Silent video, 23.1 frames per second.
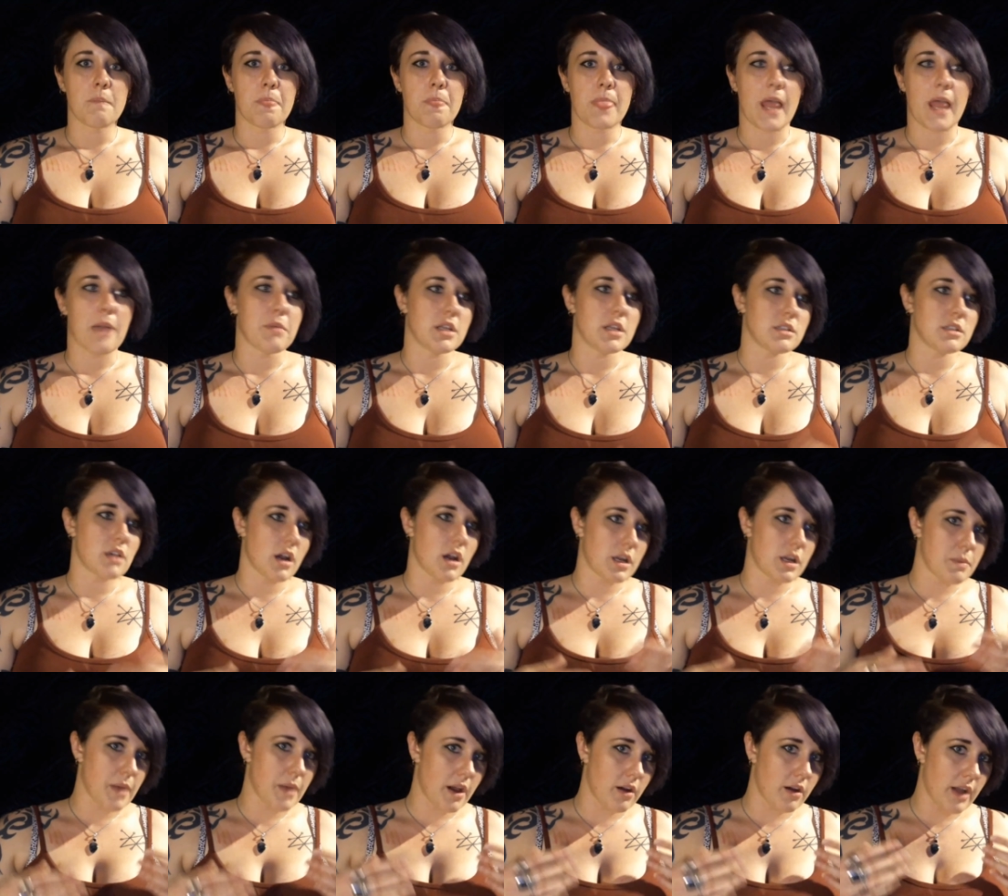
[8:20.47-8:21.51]
I'm going to talk
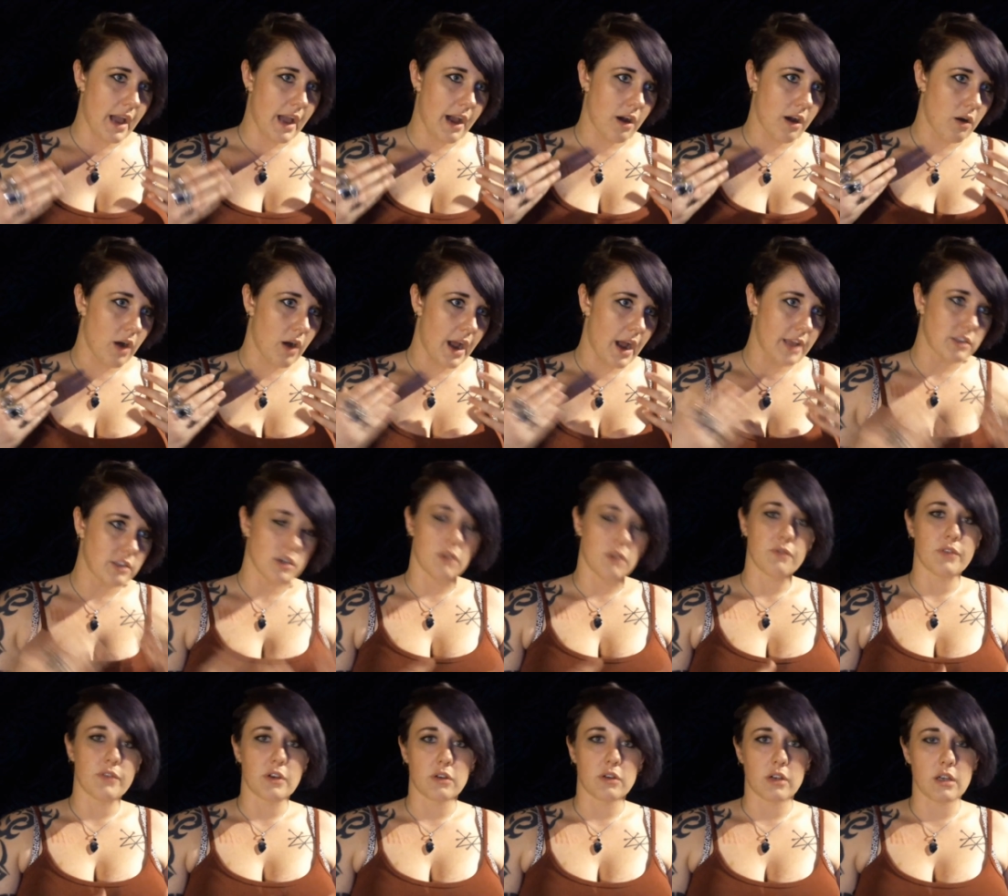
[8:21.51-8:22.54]
about how I don't
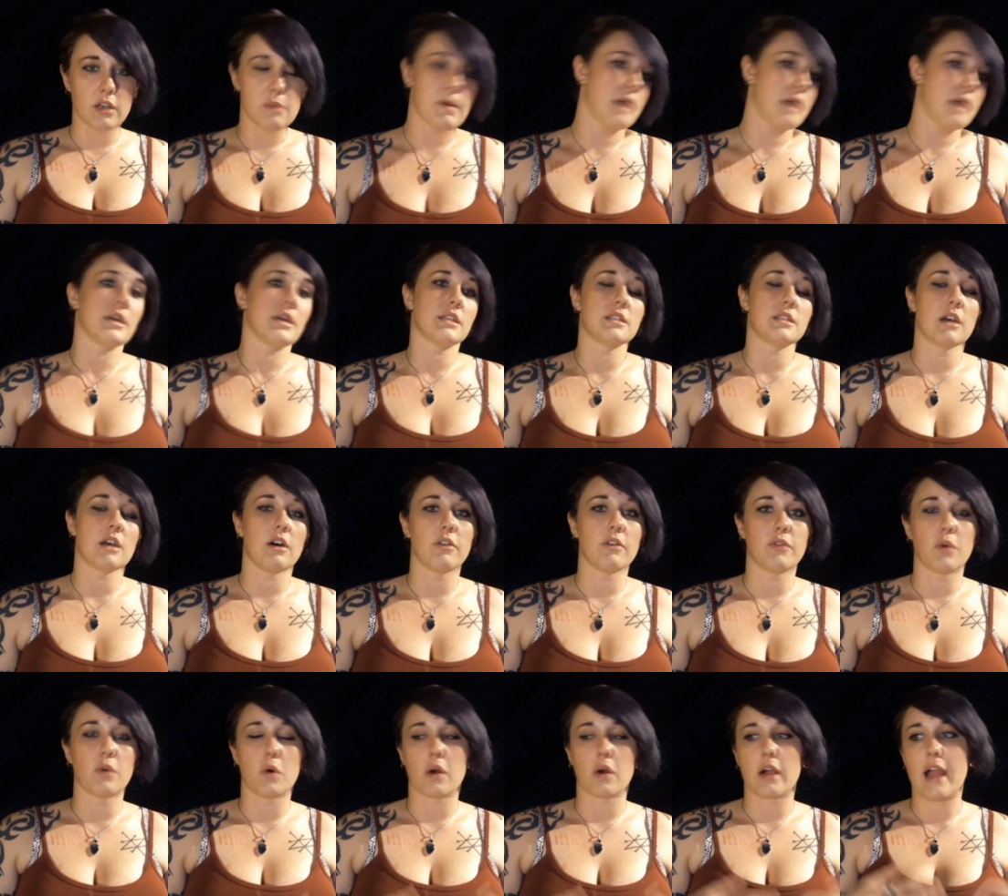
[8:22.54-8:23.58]
feel good about myself,
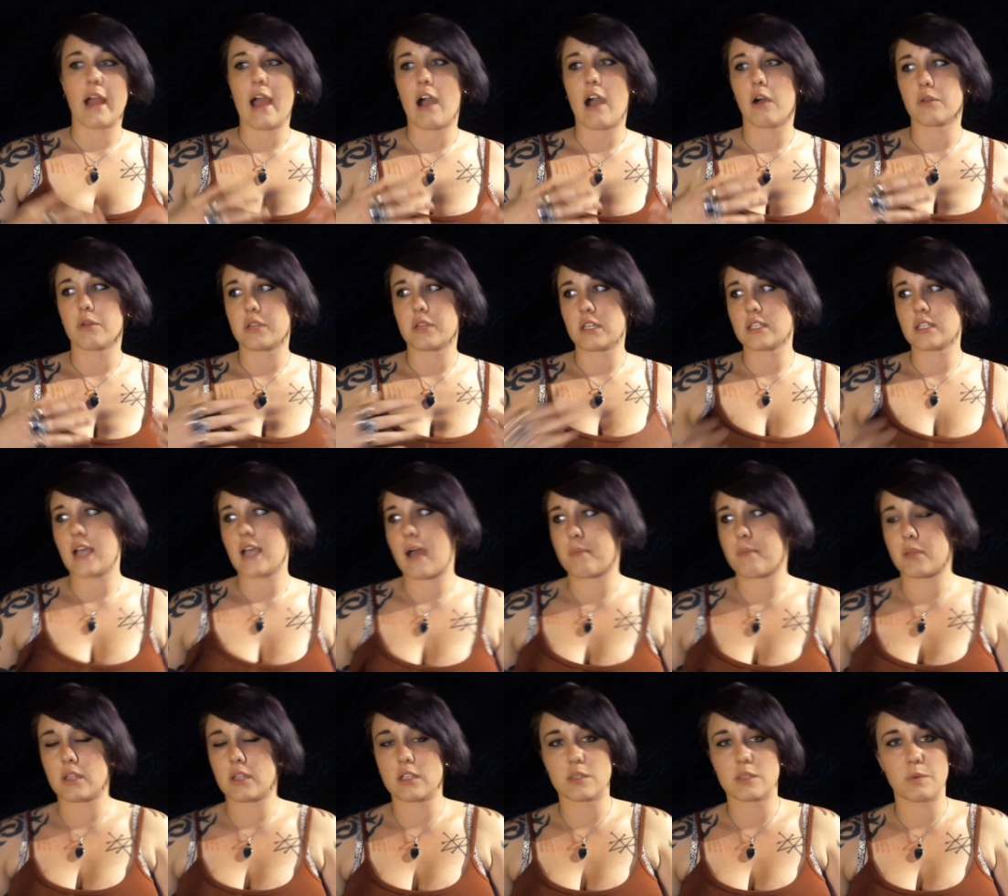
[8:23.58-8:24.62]
or how this
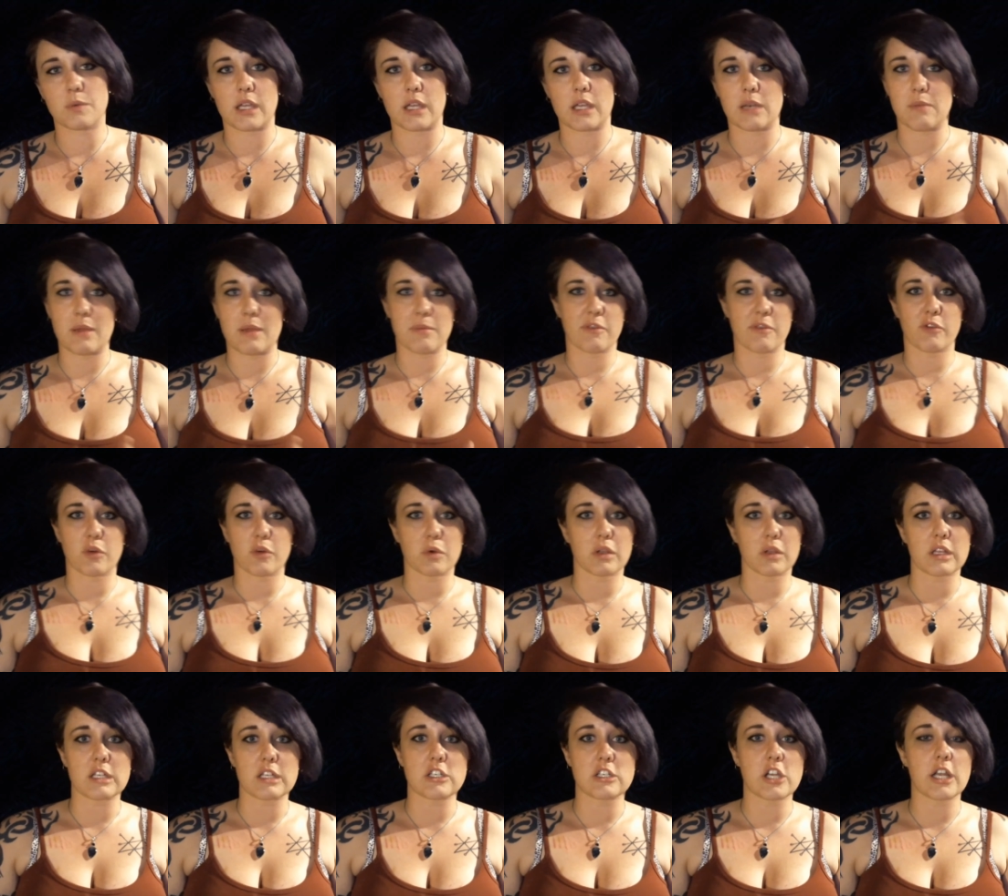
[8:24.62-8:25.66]
happened this week and it made me feel
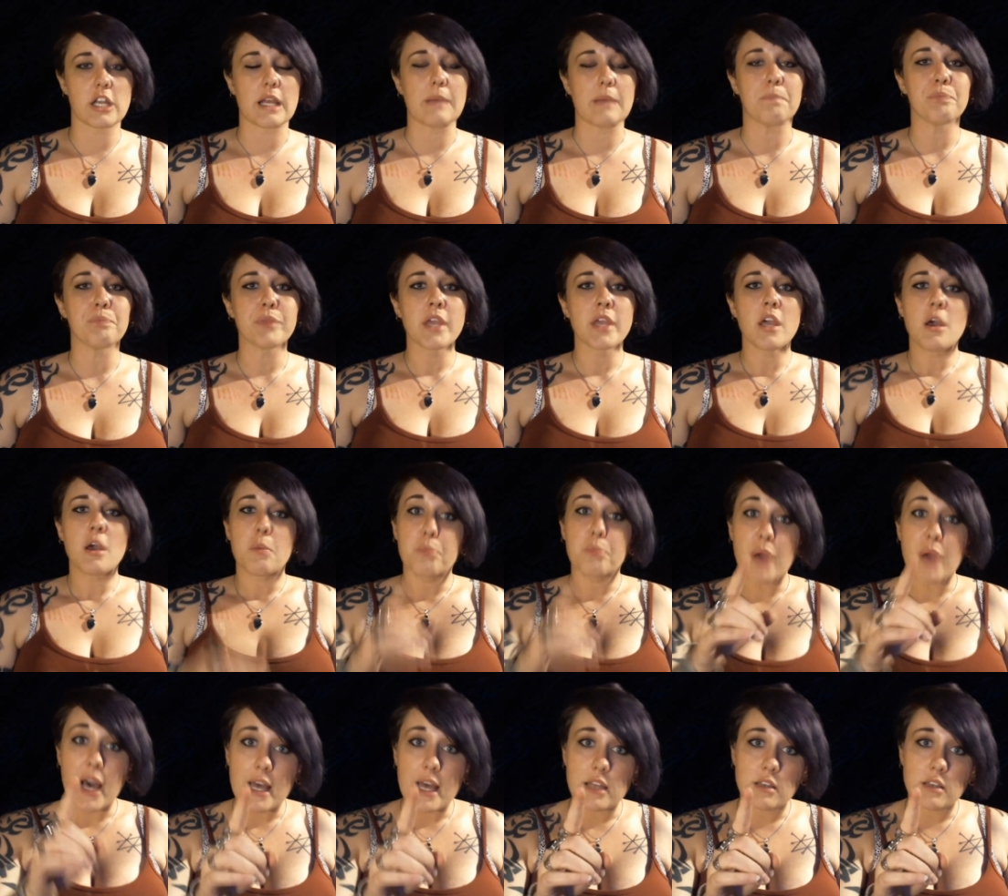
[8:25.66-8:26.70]
really shitty.
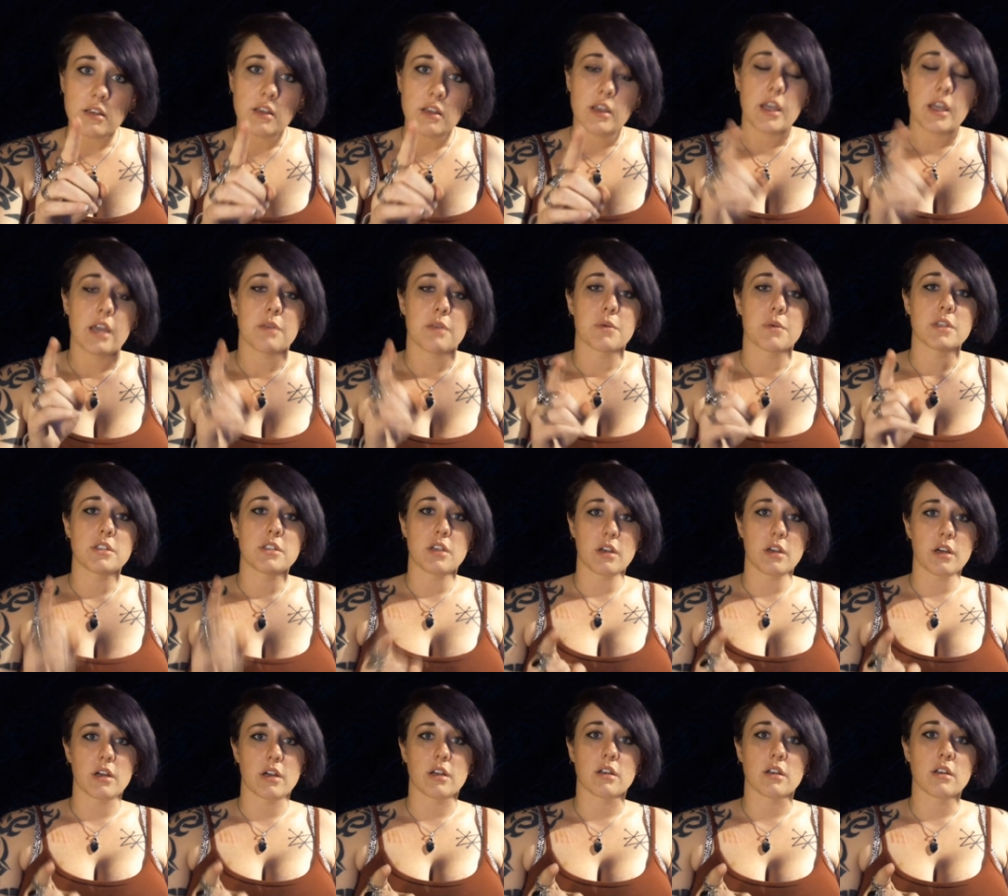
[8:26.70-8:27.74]
But in
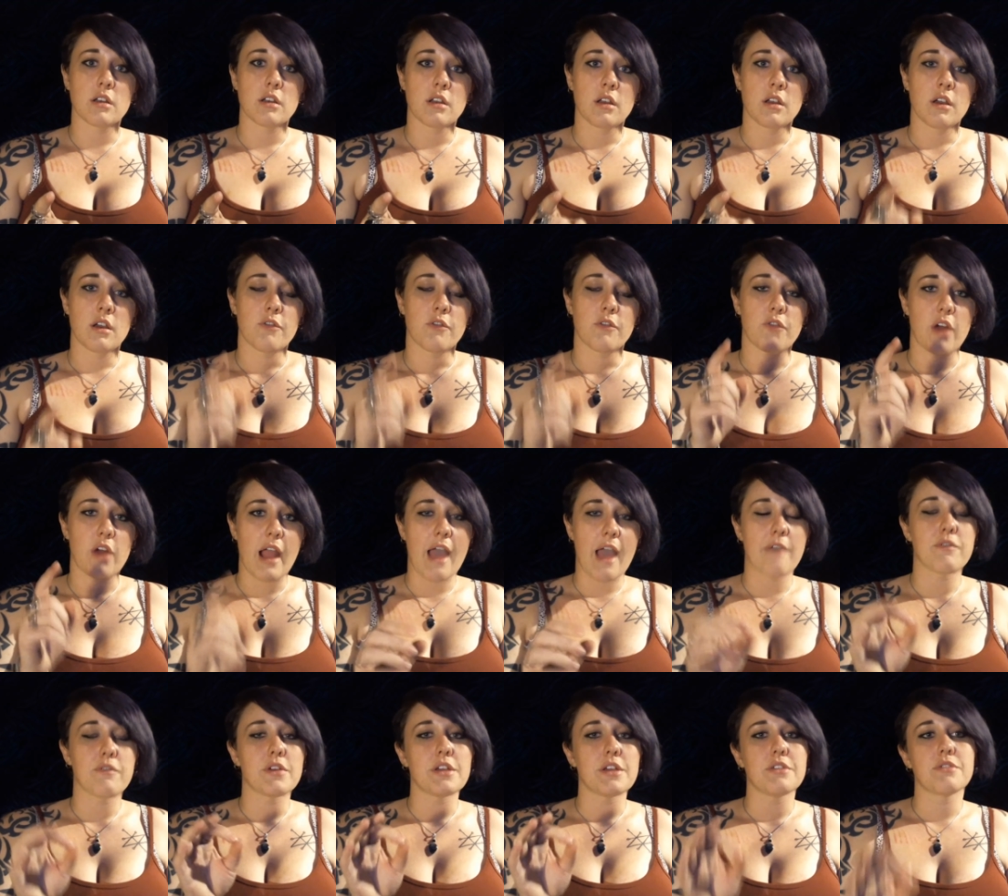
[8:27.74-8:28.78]
return, for
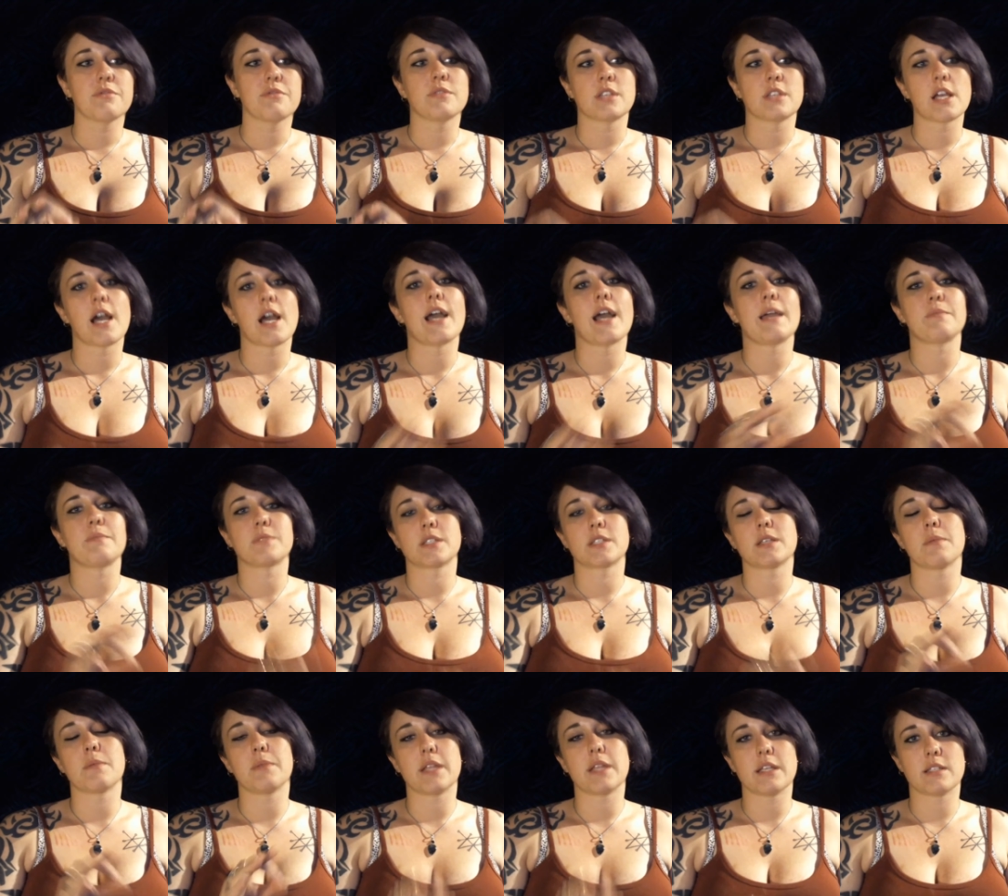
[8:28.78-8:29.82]
every time
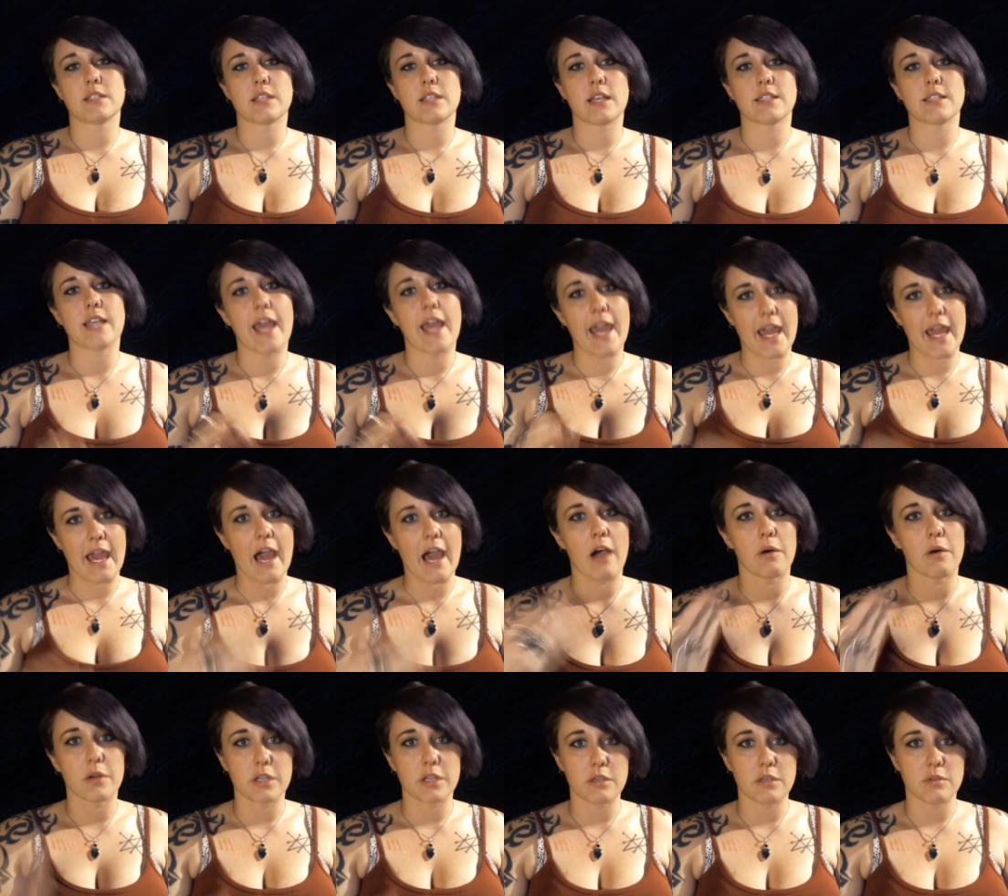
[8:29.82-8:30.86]
somebody says, hey, how
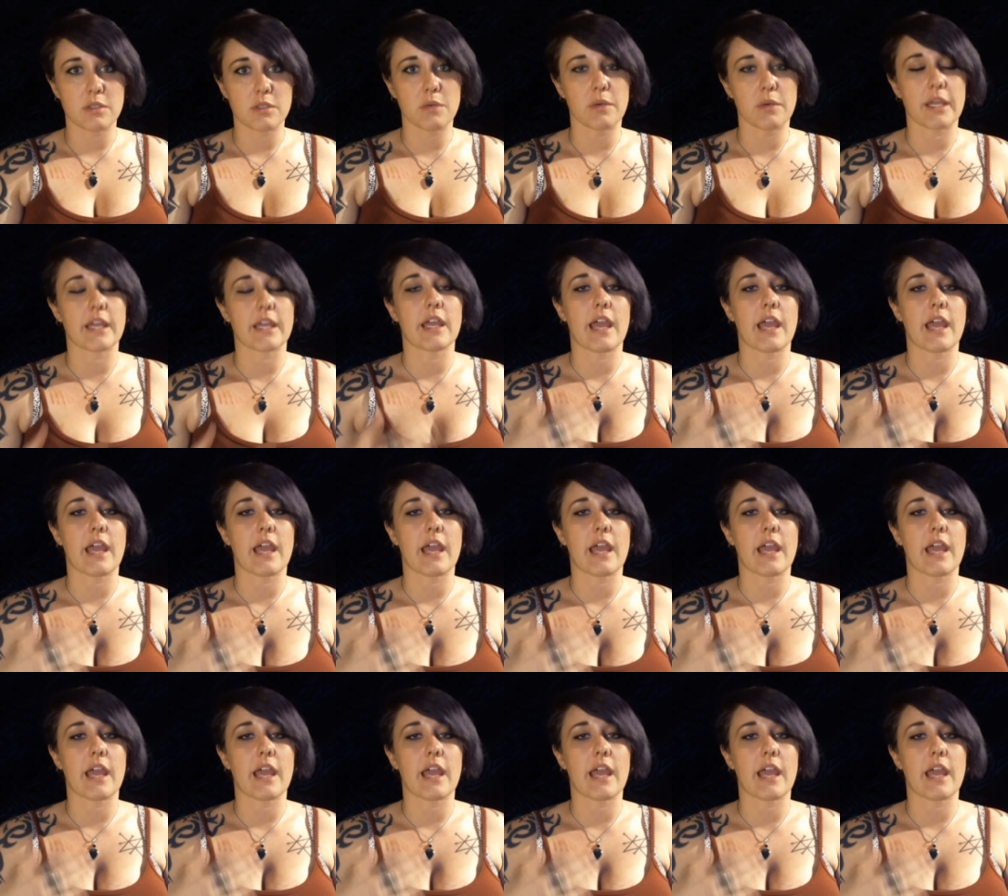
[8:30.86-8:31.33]
are you doing?